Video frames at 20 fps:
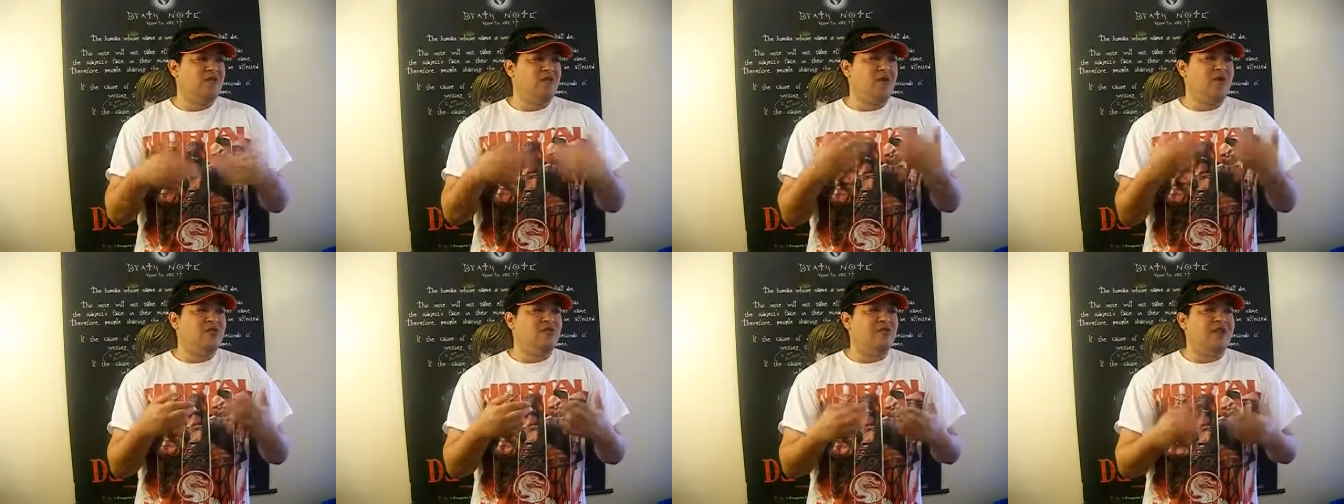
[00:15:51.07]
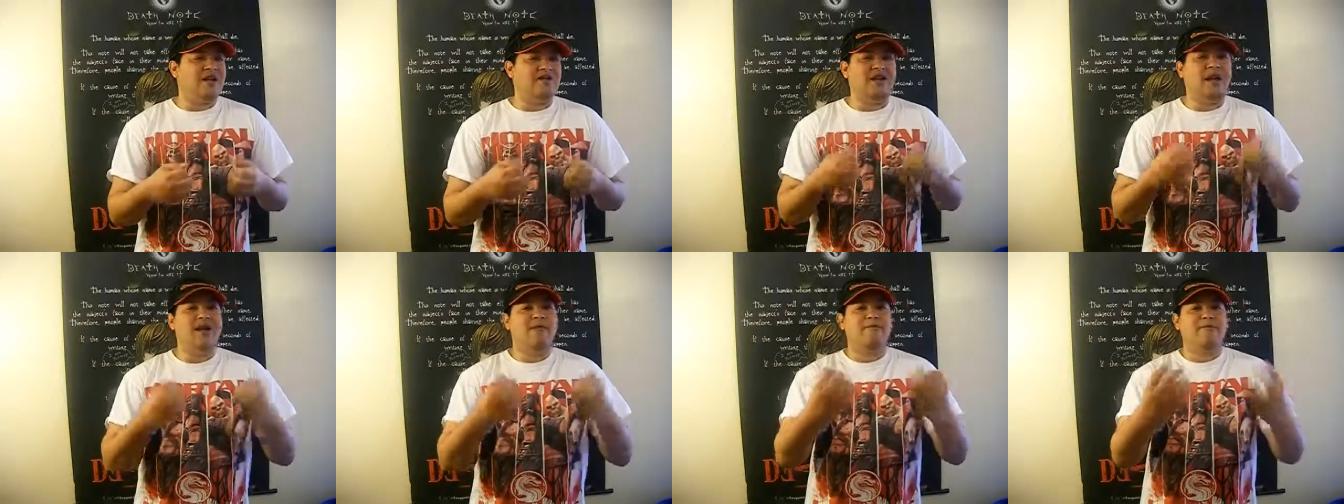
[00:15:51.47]
what was
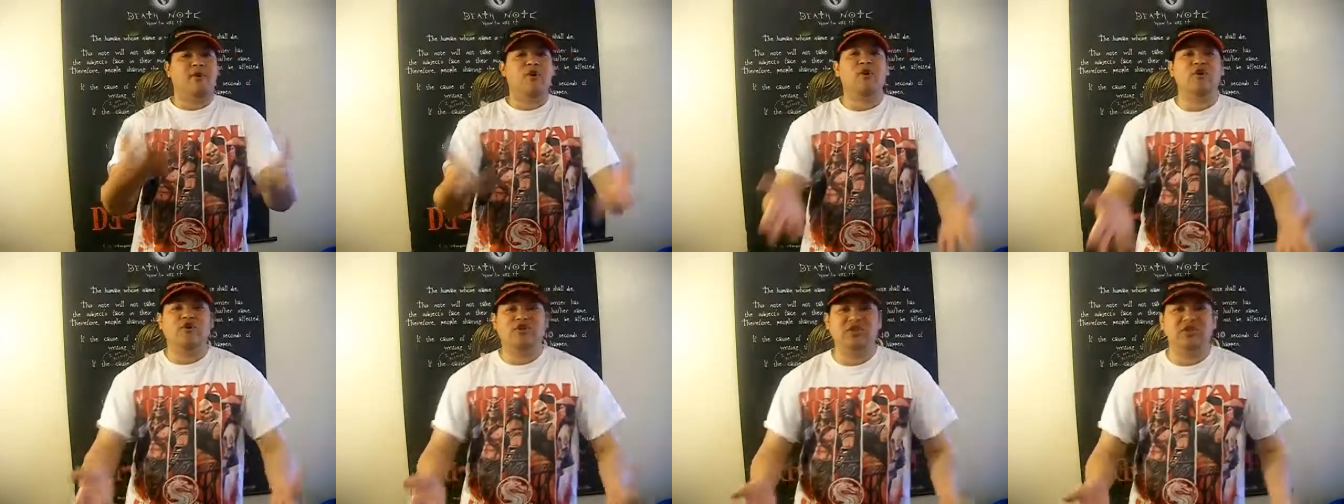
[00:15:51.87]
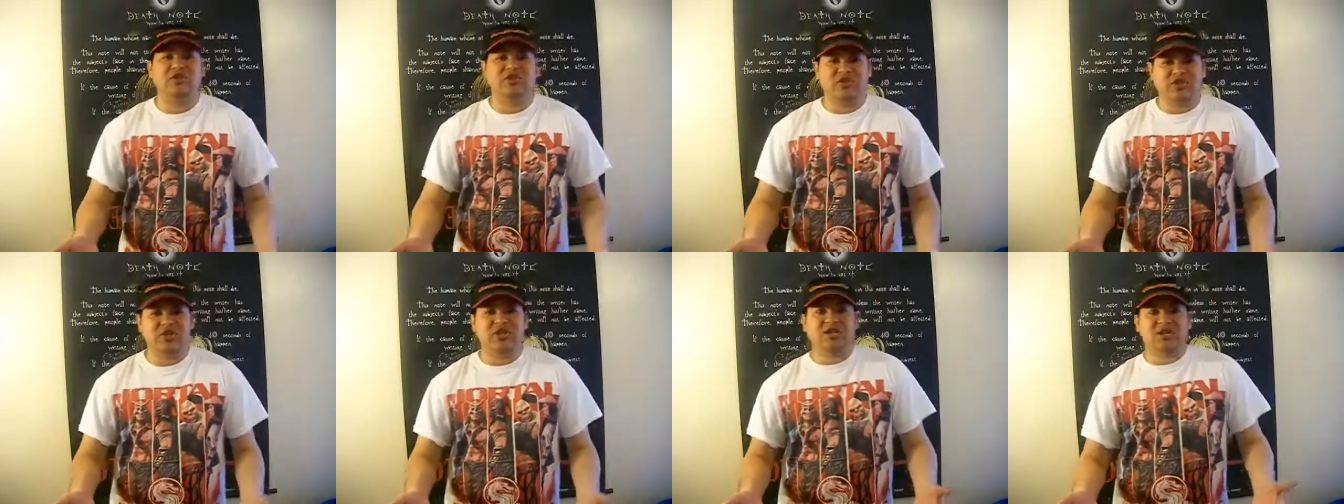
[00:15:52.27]
that?
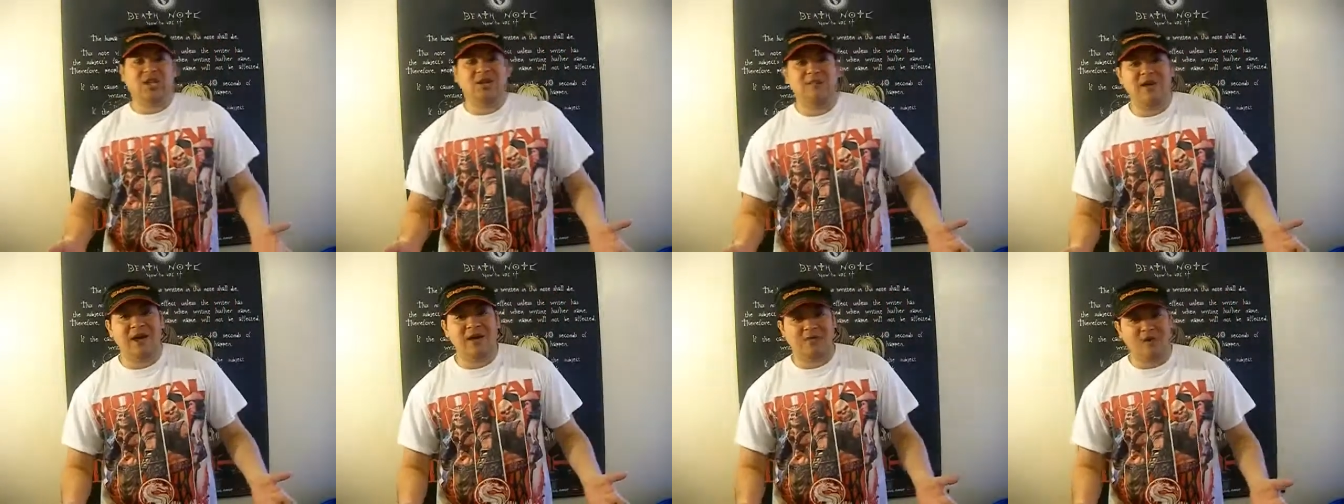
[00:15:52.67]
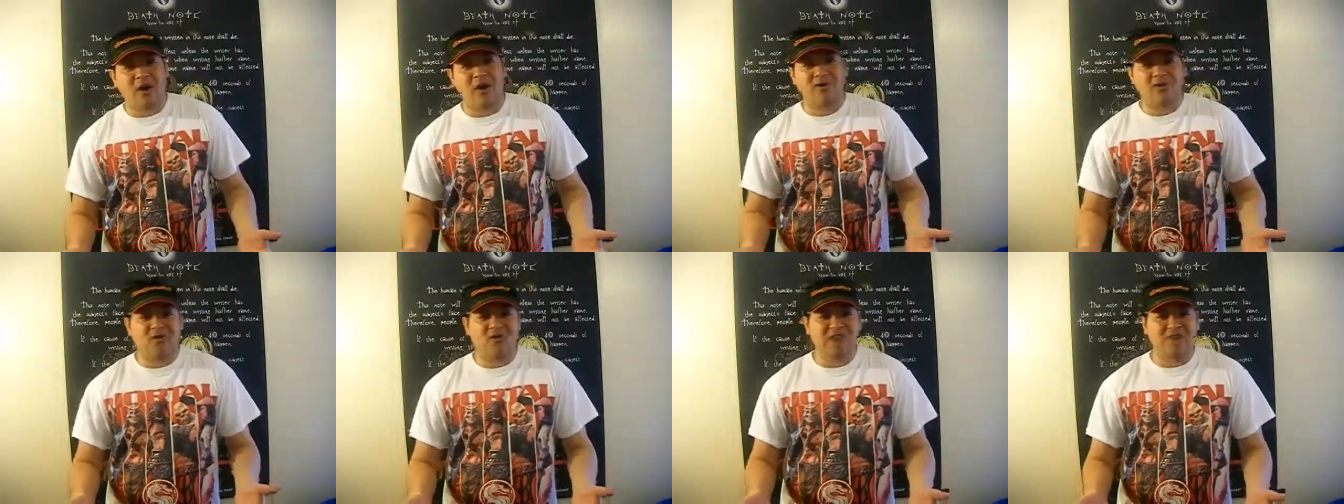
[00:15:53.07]
Divergent just came out,
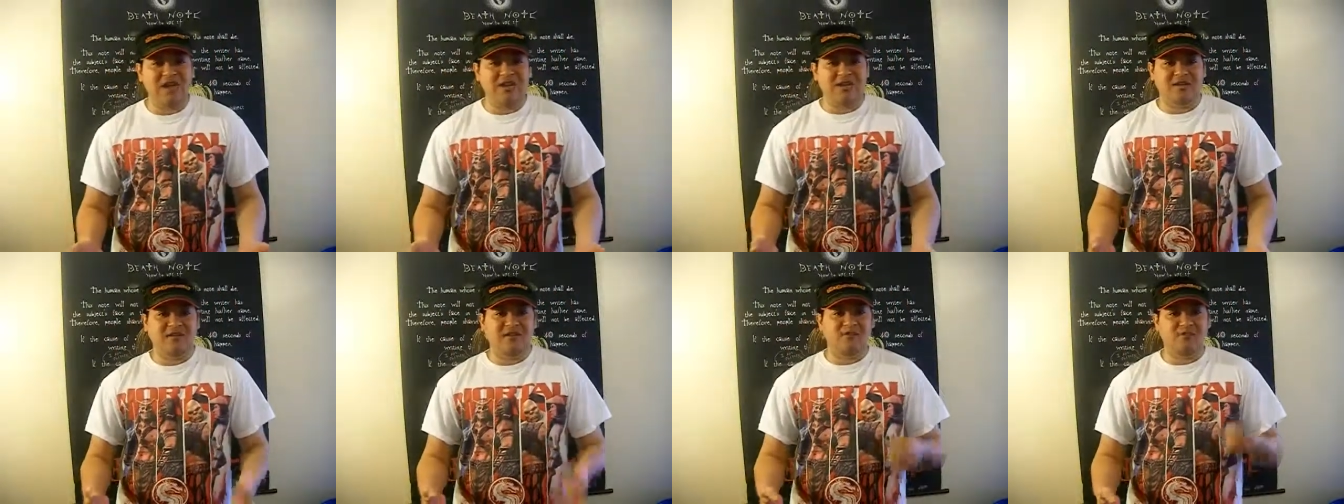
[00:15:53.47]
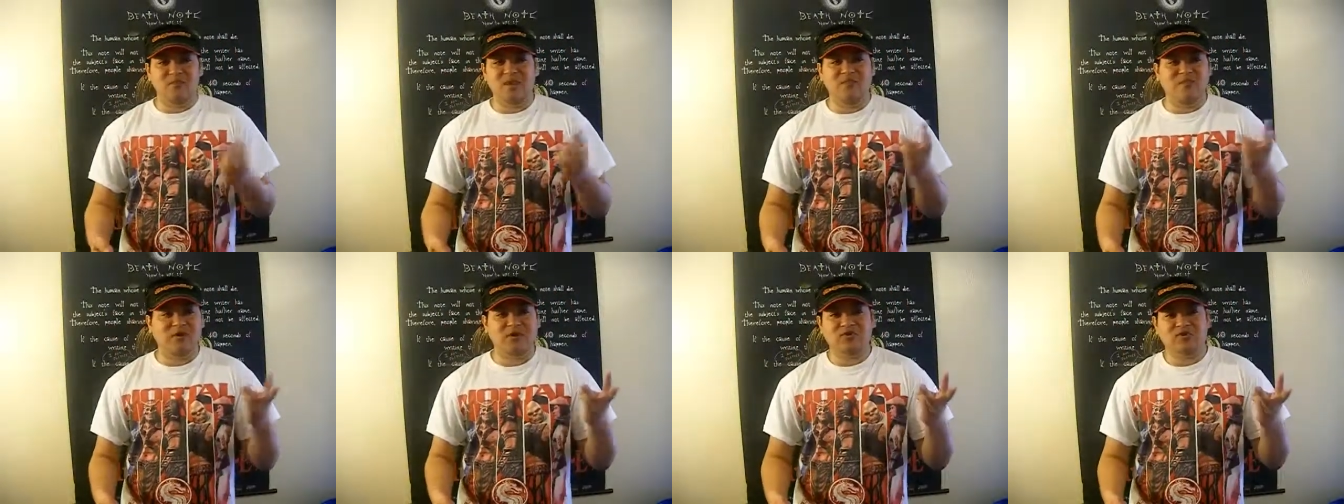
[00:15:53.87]
also based on a
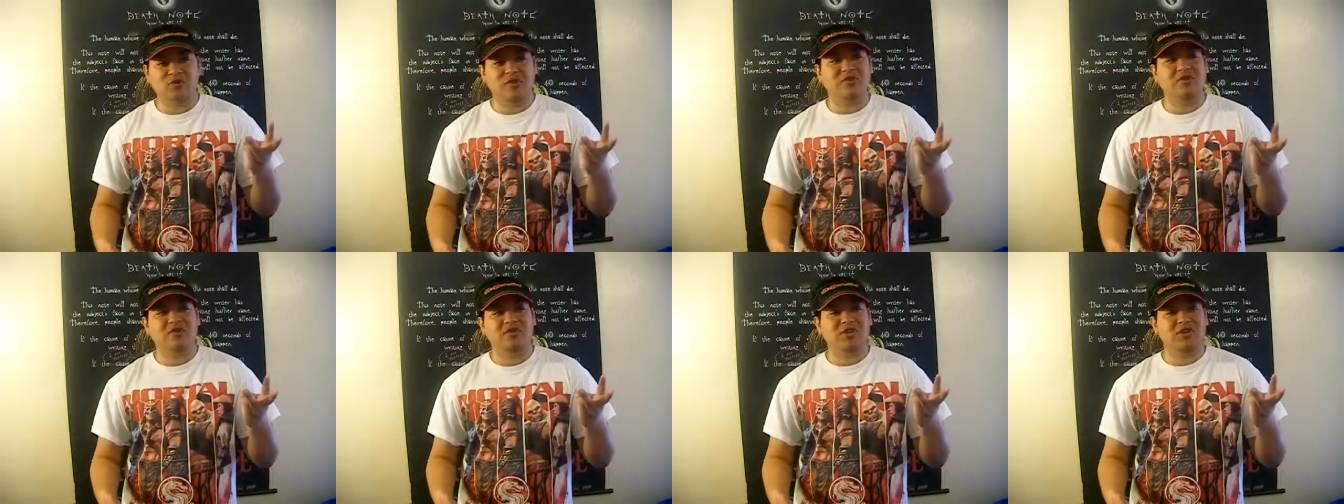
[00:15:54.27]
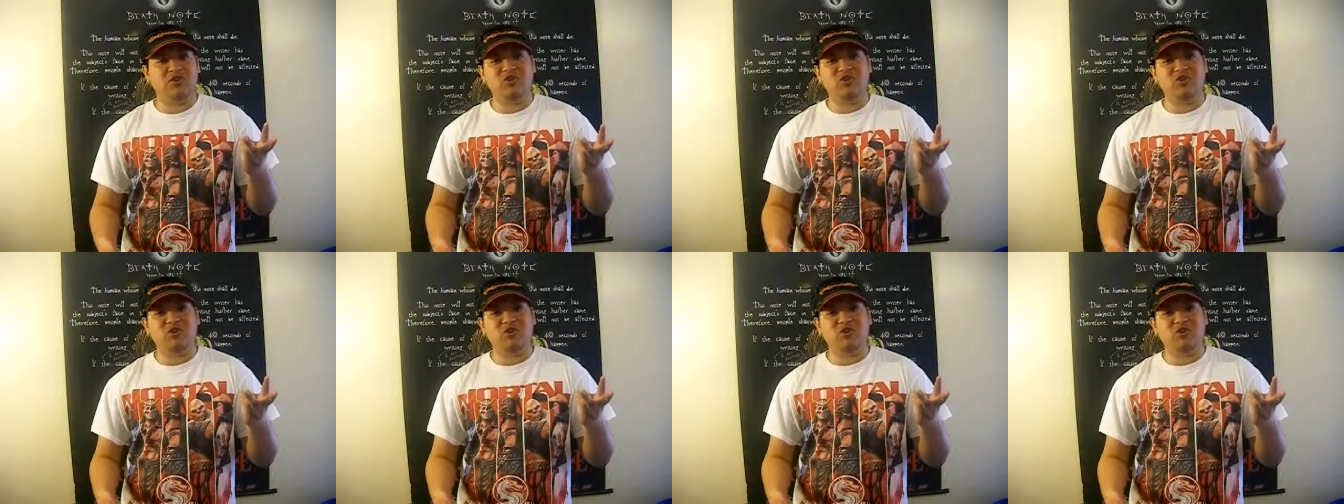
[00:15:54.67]
three-book trilogy.